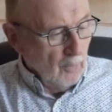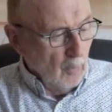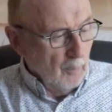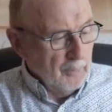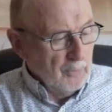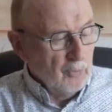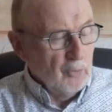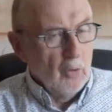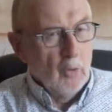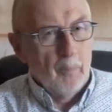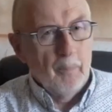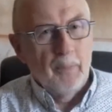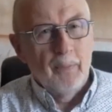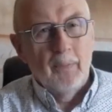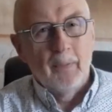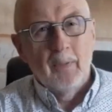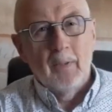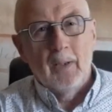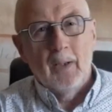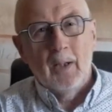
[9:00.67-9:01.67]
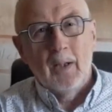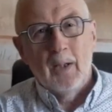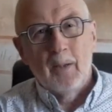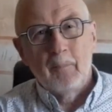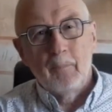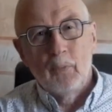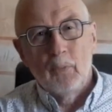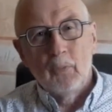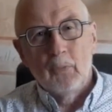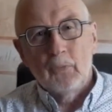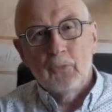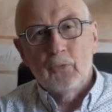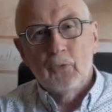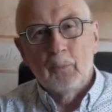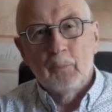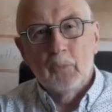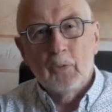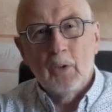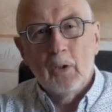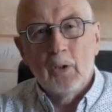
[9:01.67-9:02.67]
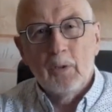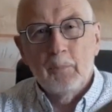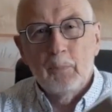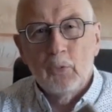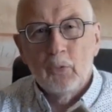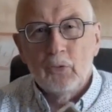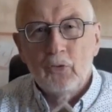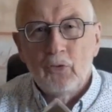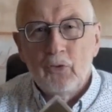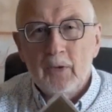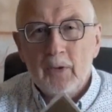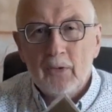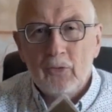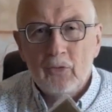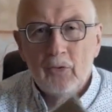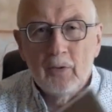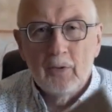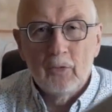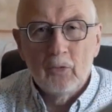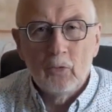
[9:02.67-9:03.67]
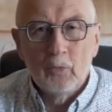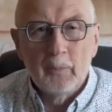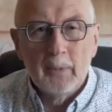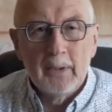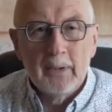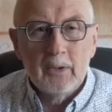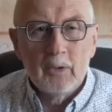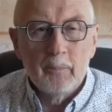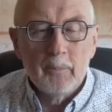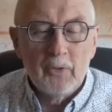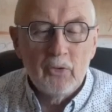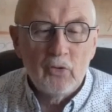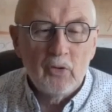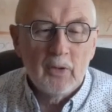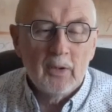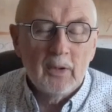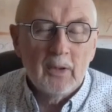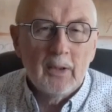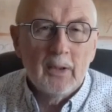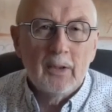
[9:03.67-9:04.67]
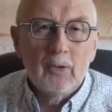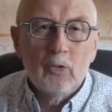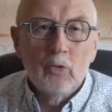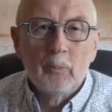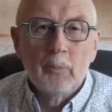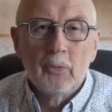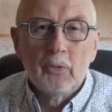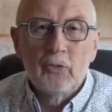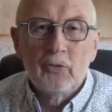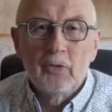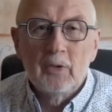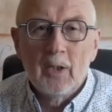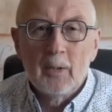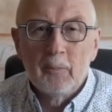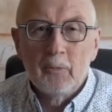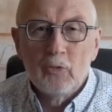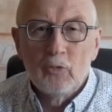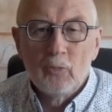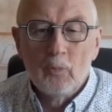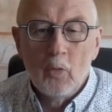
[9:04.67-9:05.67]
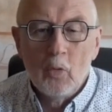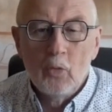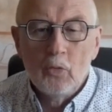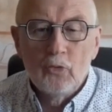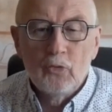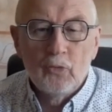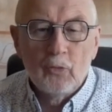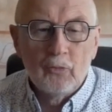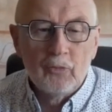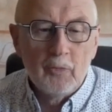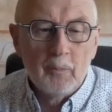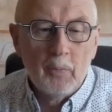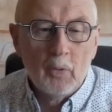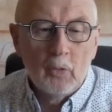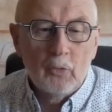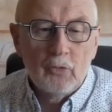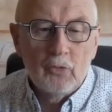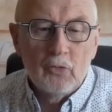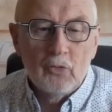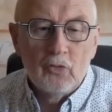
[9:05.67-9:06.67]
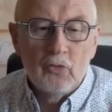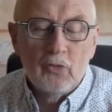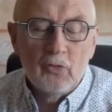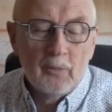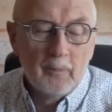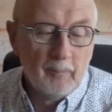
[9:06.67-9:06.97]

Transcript: a hobby shop I bought some cardboard sheets to make the missing and too much damaged walls of the boxes.